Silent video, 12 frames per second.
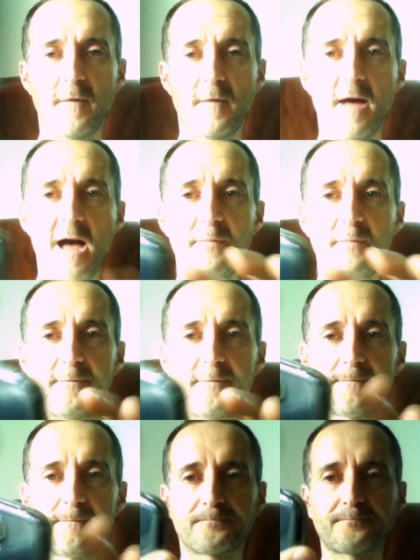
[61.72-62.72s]
that app,
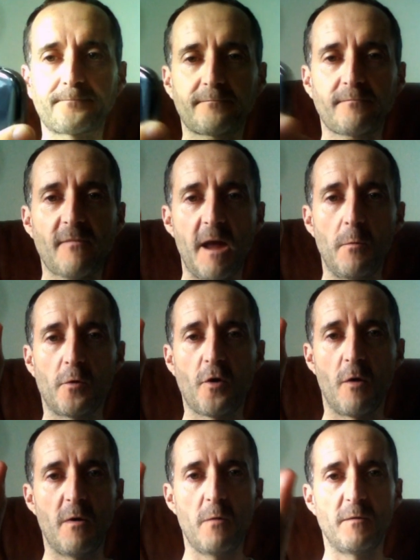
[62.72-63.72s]
it will
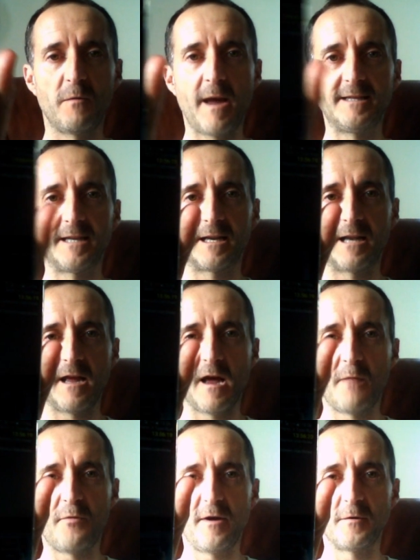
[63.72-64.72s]
come up with basically
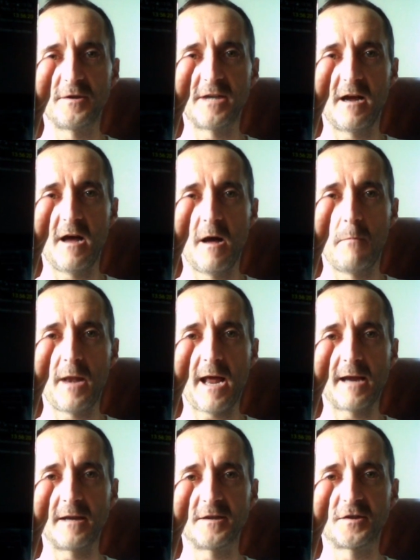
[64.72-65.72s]
pretty much a
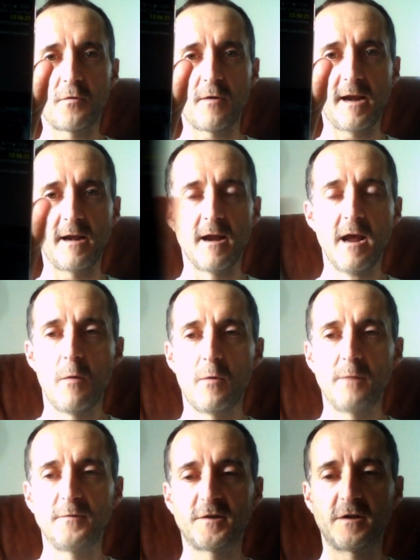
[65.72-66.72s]
blank screen. What
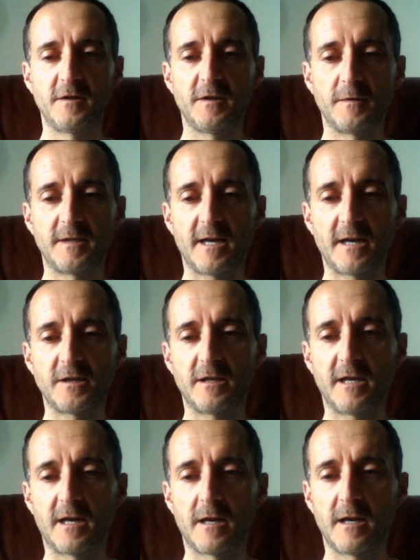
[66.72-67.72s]
I'm just going to do is
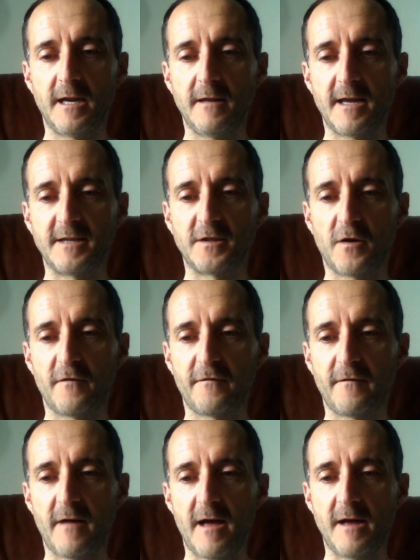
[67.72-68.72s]
actually clean this off
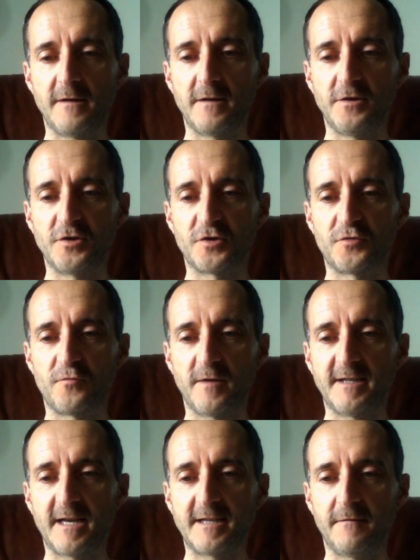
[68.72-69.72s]
and just
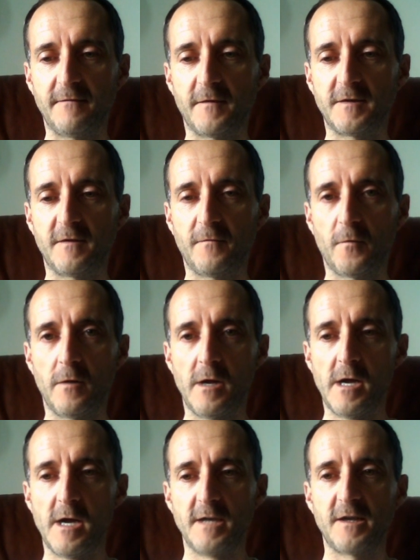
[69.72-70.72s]
reset it first of all.
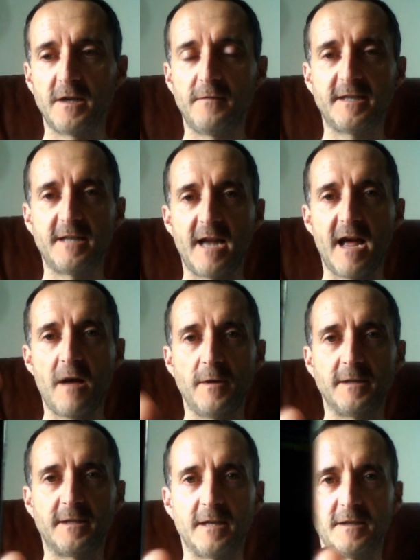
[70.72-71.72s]
So this now
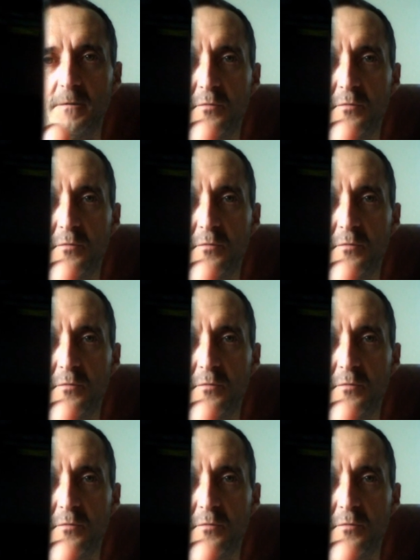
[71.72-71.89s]
is